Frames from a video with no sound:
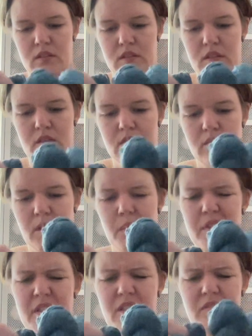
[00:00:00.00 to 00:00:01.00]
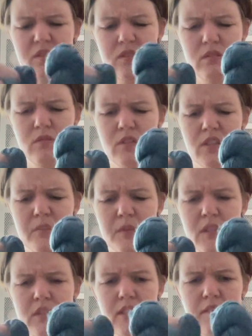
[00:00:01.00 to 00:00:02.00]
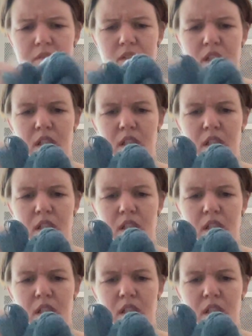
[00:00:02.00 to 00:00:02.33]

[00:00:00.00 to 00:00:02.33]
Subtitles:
so maybe even 2 would have been enough